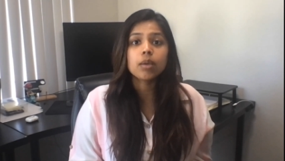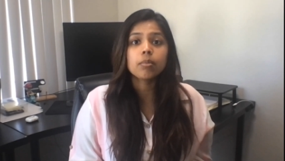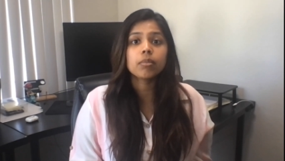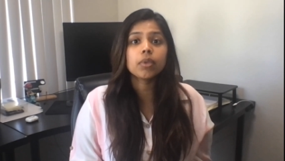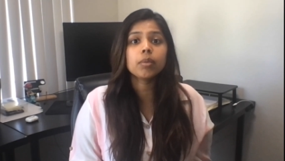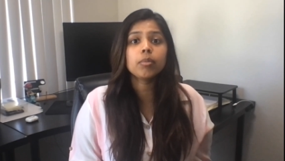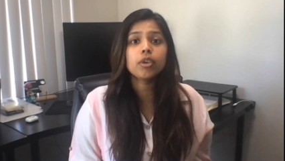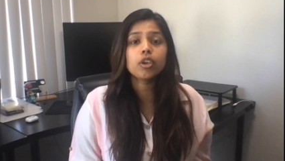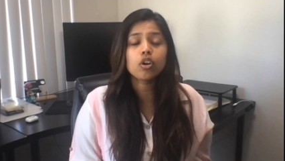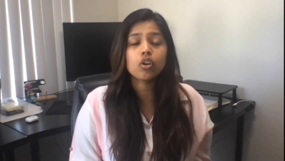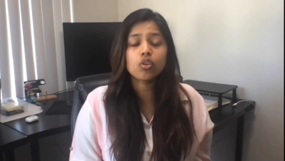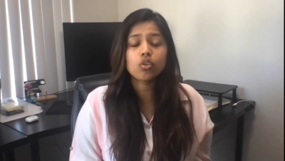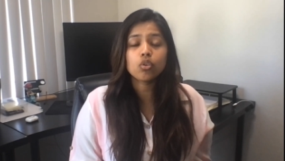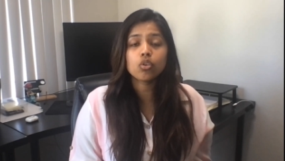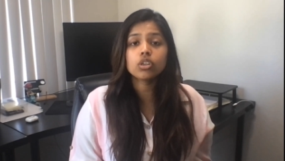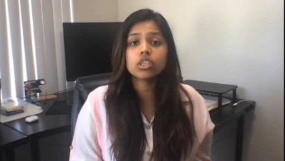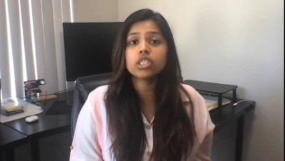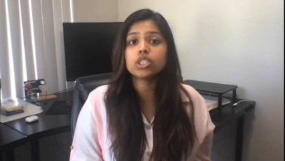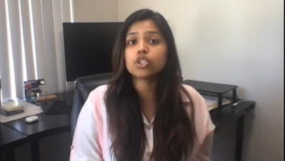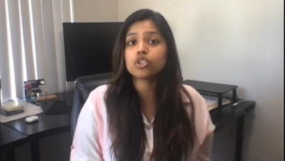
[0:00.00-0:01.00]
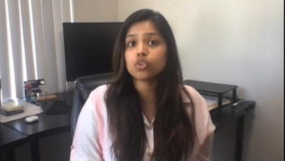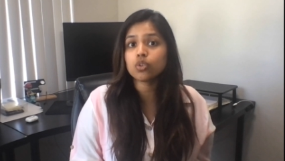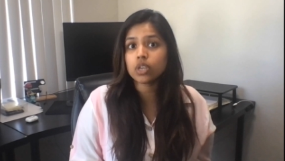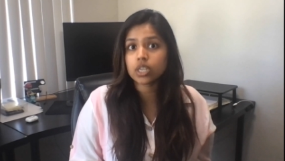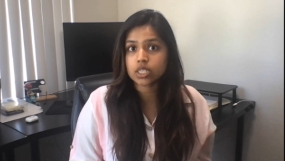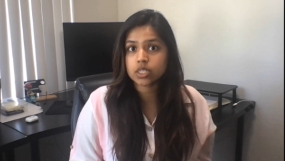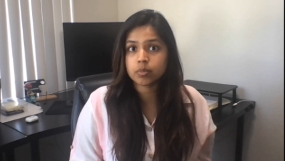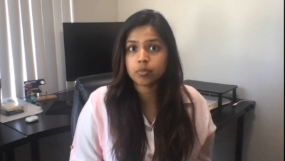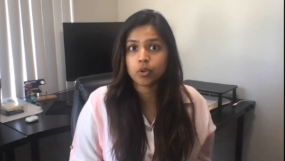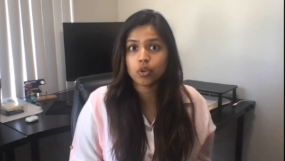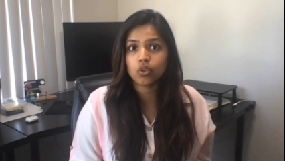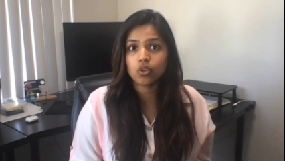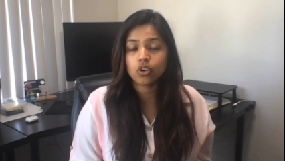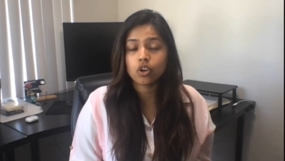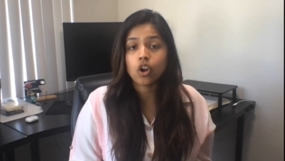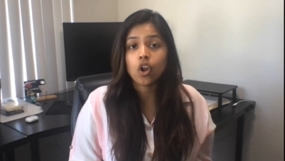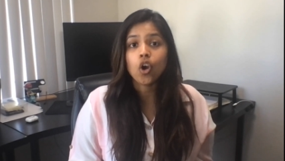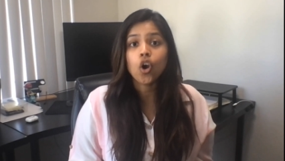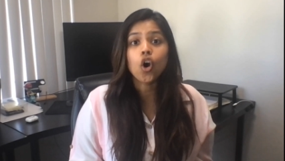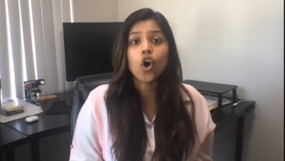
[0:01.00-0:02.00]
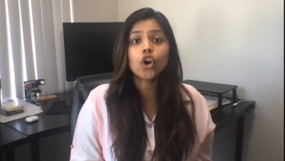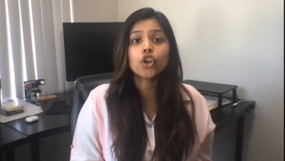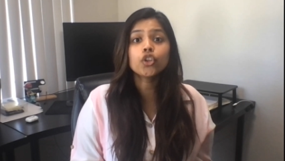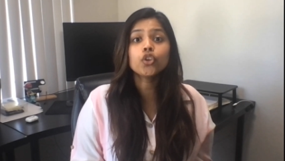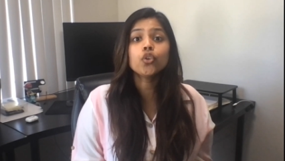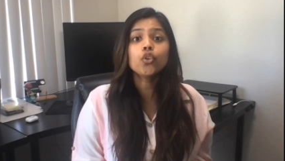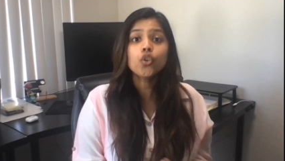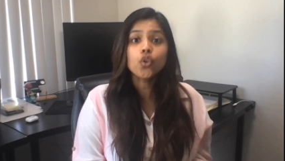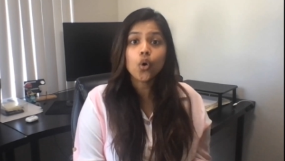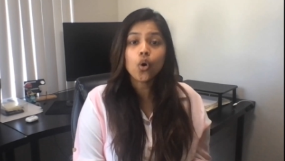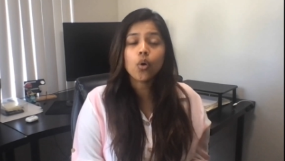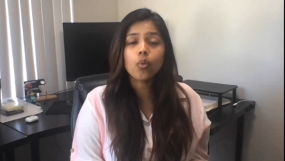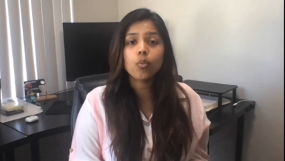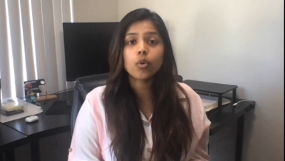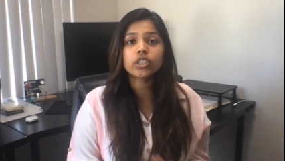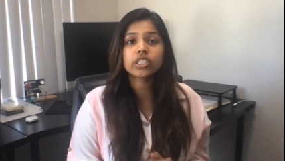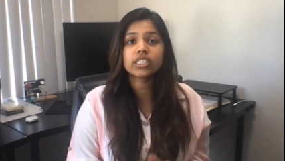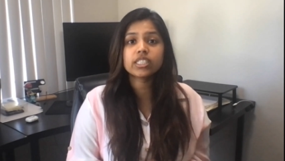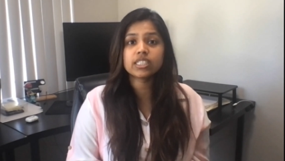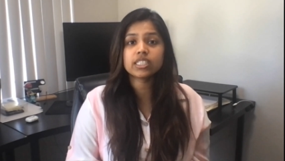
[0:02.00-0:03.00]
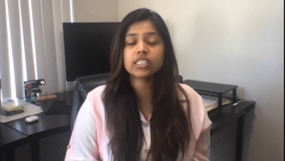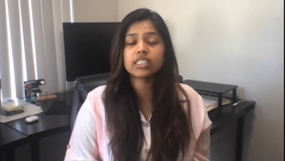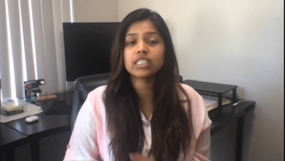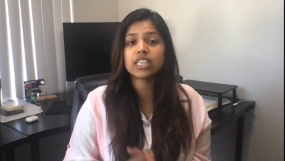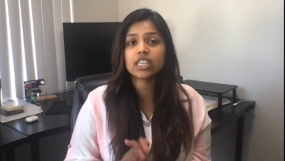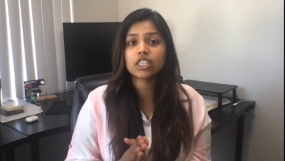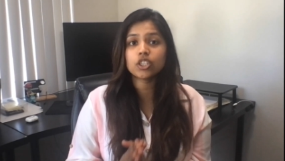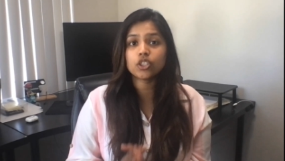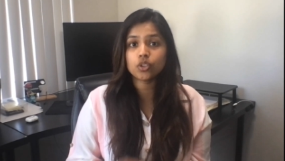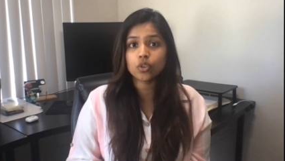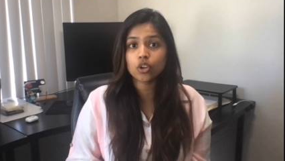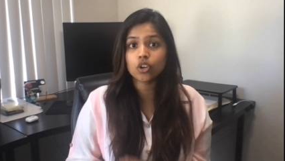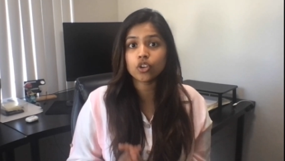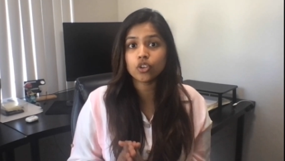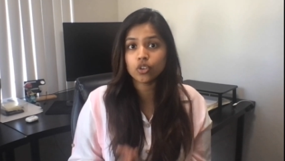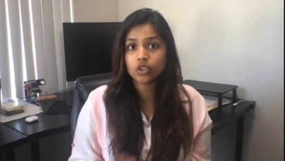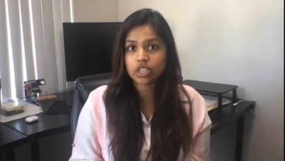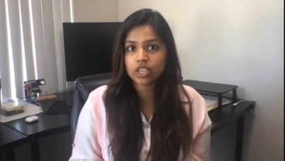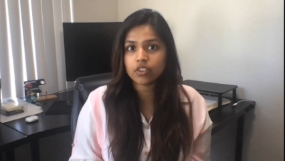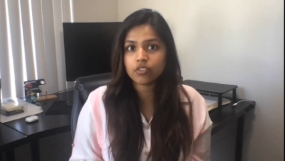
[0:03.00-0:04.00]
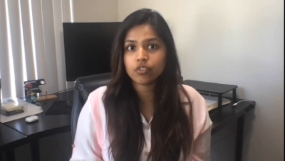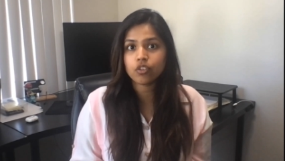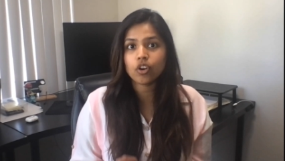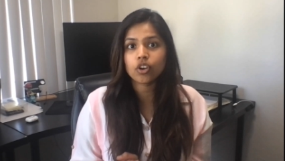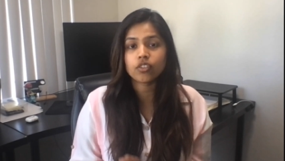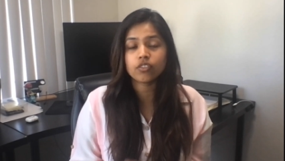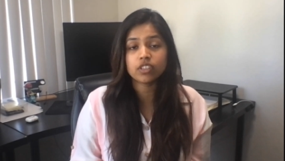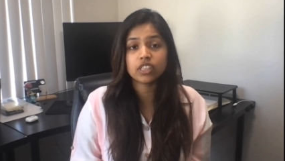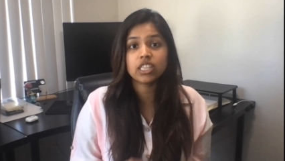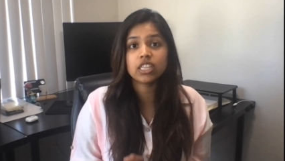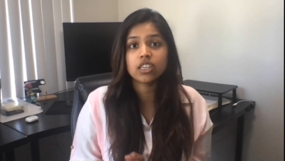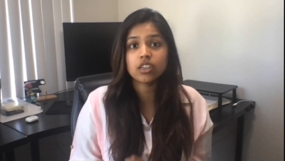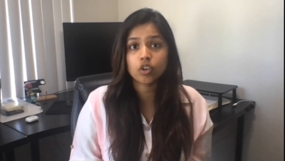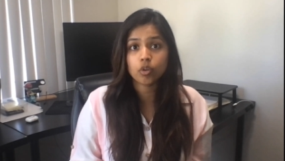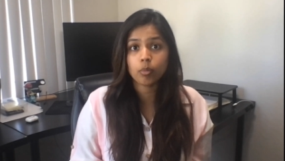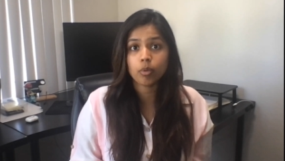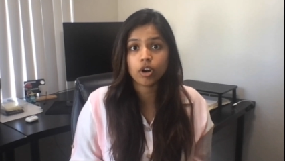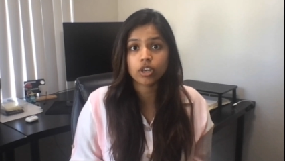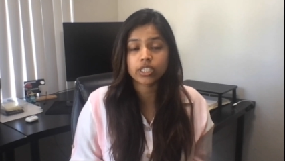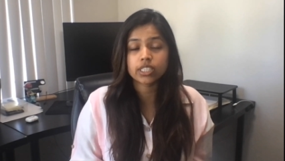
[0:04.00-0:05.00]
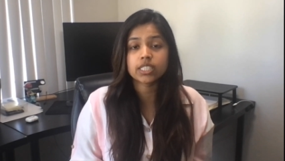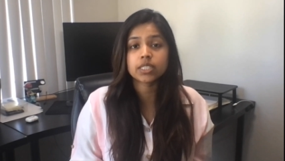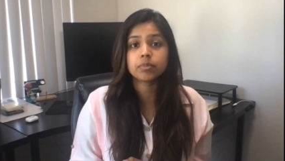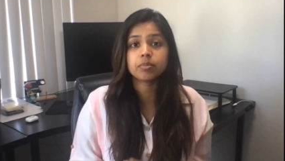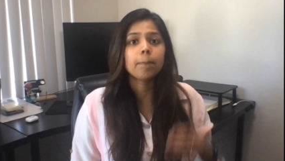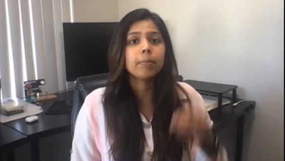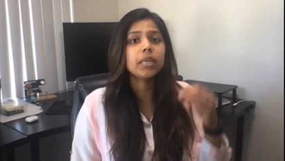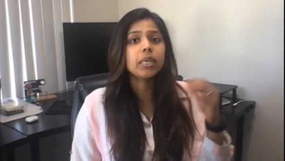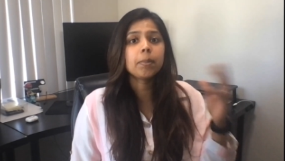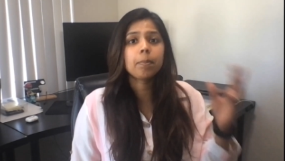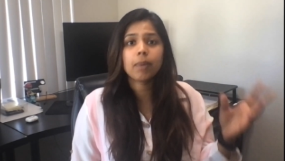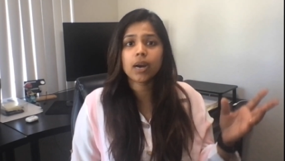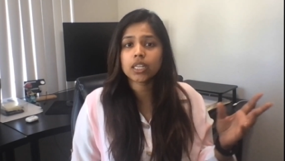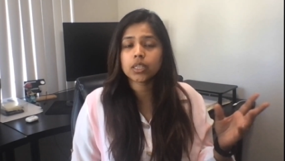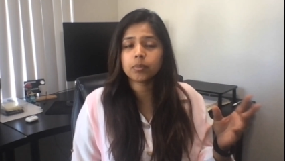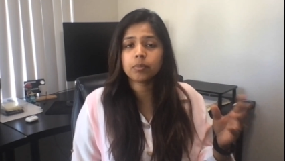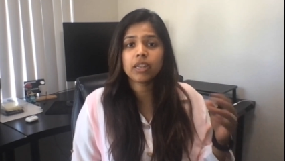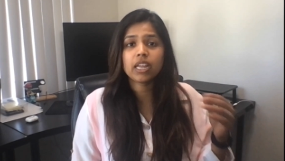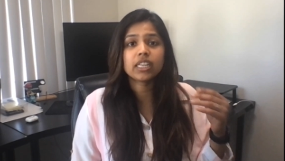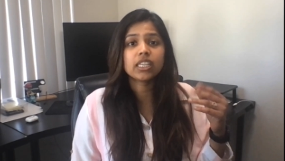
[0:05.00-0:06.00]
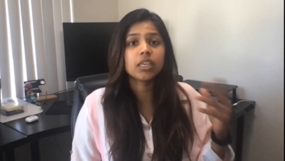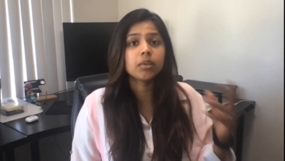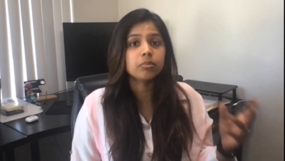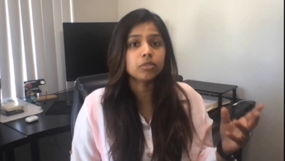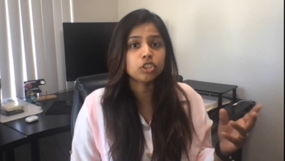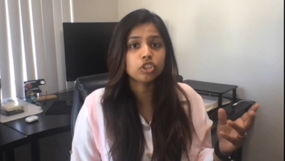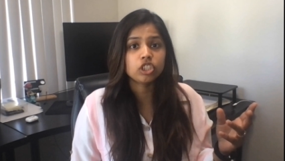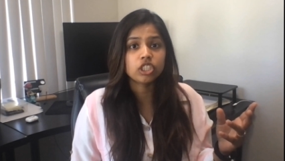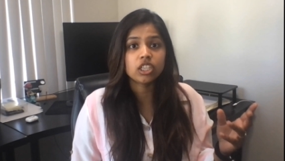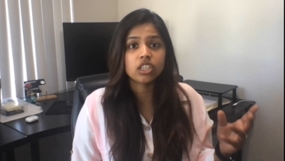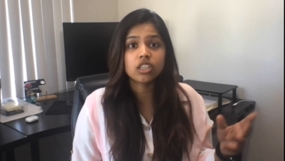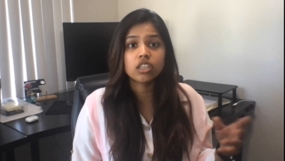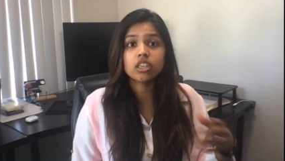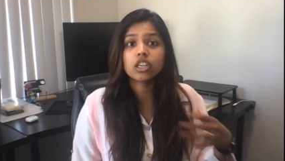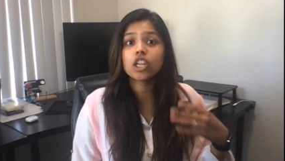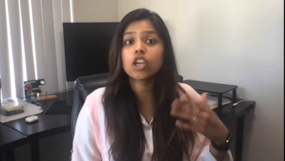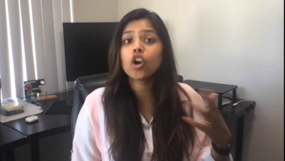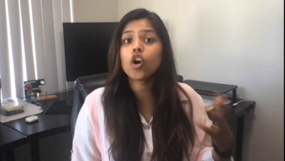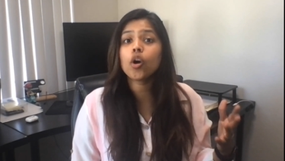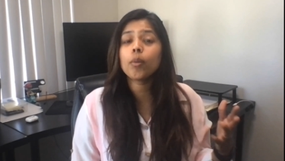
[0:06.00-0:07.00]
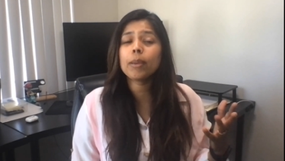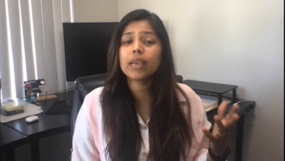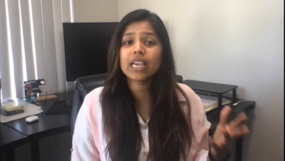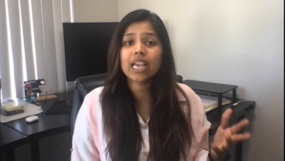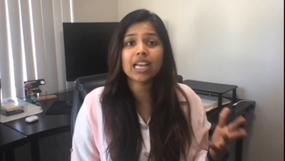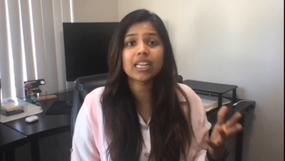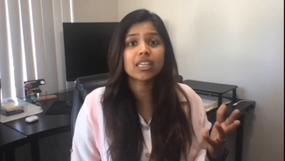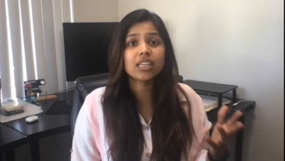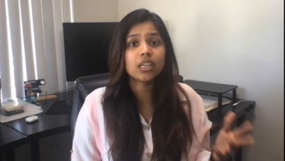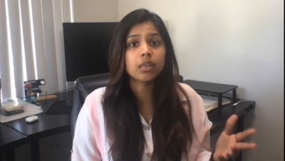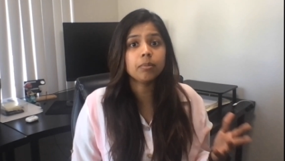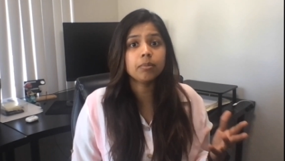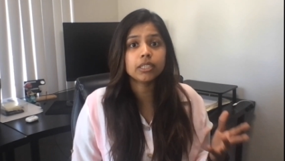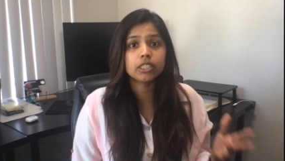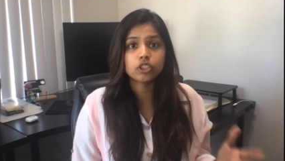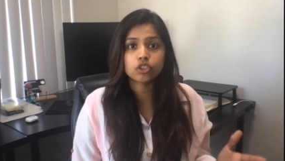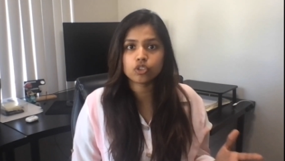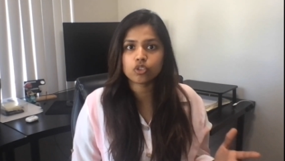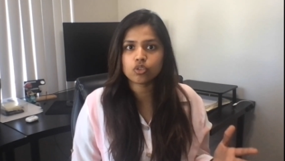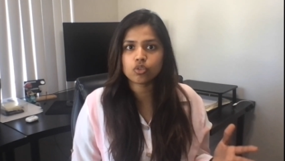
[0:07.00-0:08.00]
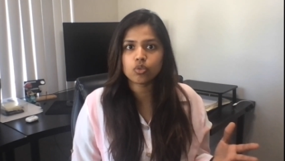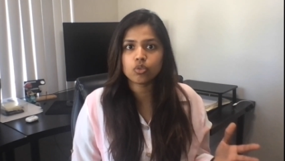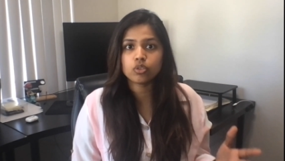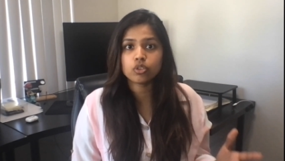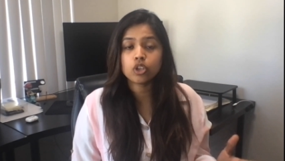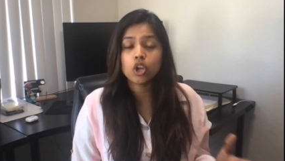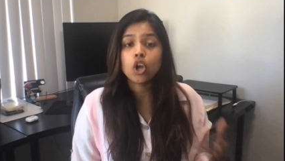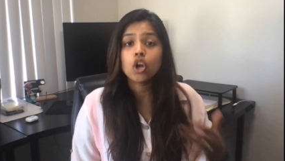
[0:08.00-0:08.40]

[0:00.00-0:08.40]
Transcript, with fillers: maybe your goal is to explore or you know what is it that you're looking for within robotics, be it path planning, machine learning, or mechanical based roles.